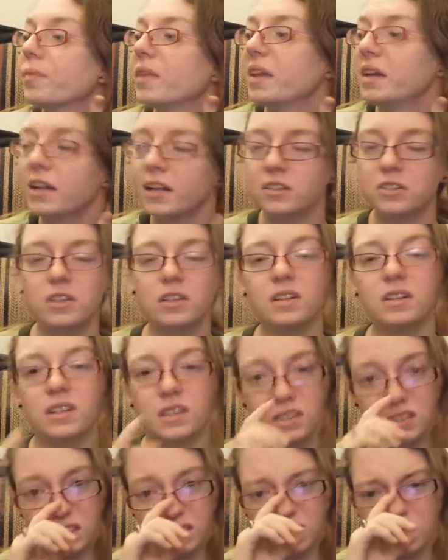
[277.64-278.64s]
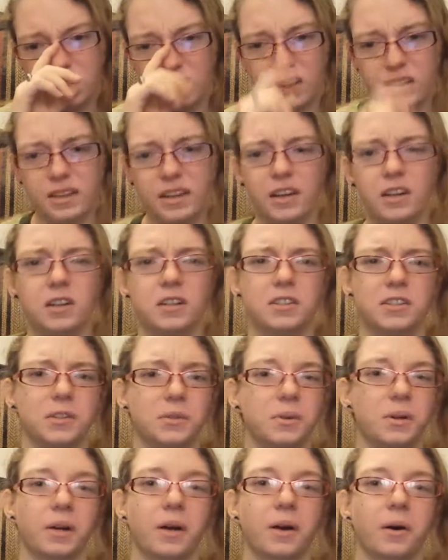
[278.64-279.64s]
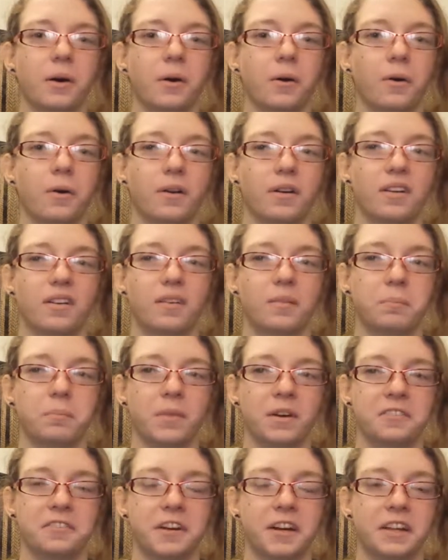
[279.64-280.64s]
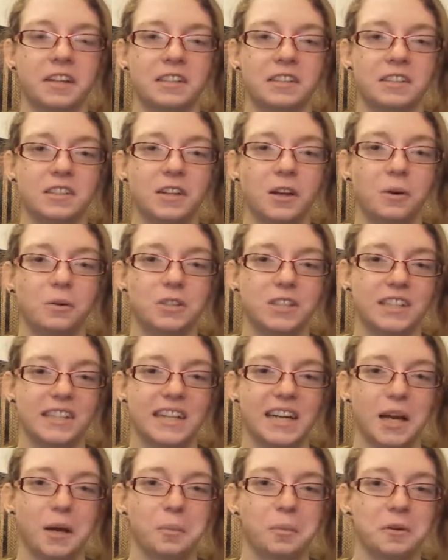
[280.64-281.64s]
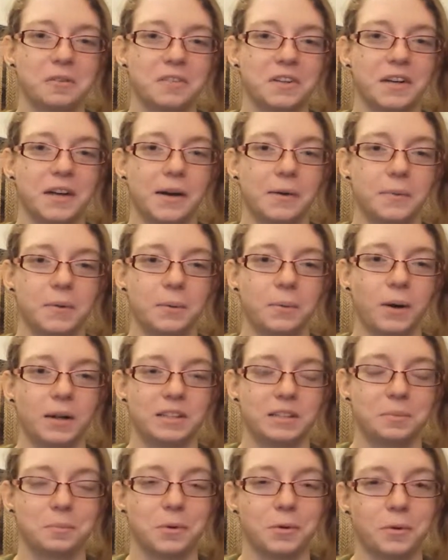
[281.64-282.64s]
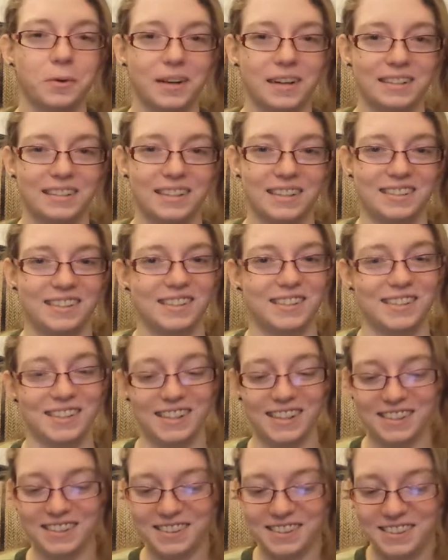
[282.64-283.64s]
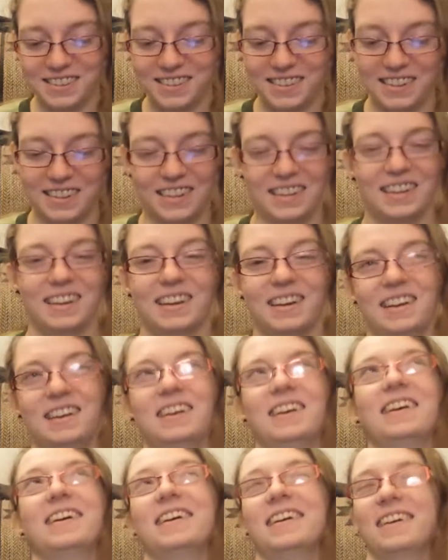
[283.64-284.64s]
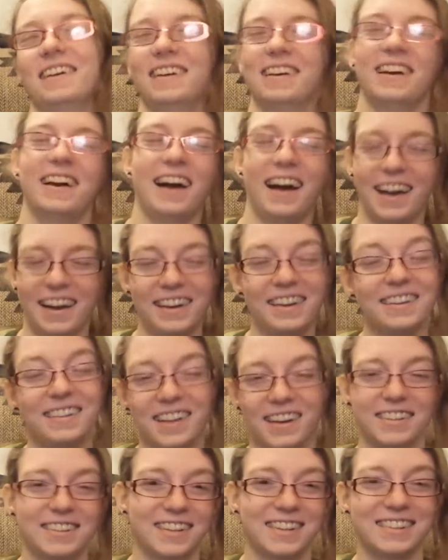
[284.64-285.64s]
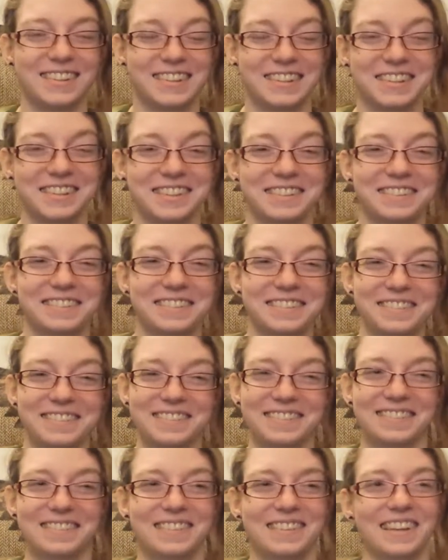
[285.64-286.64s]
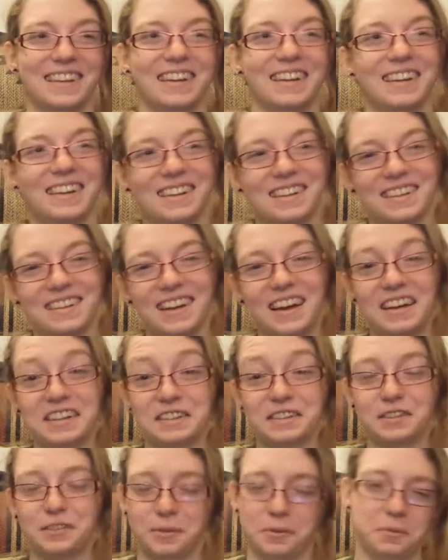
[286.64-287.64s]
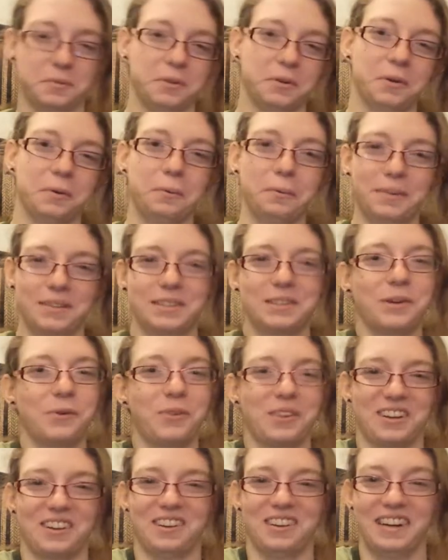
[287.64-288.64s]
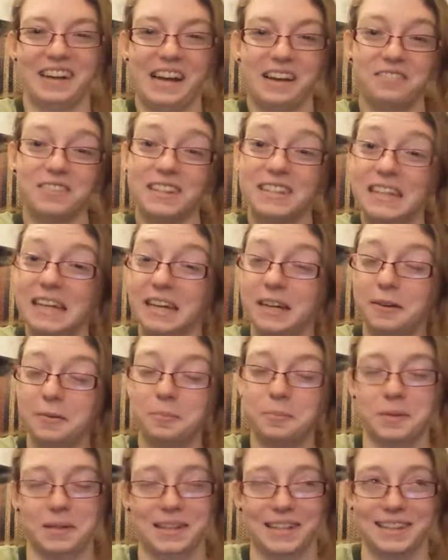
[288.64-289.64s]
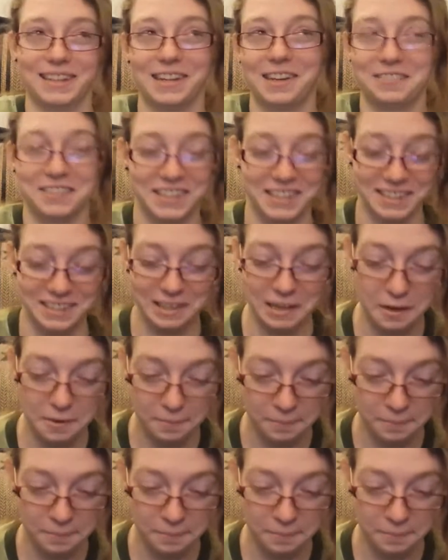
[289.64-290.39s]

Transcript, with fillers: and actually, like just a year or two ago, my friend Yoshi came over and we watched Mujeres Asesinas. I like that show. Like, I don't know what's going on half the time, but I love it.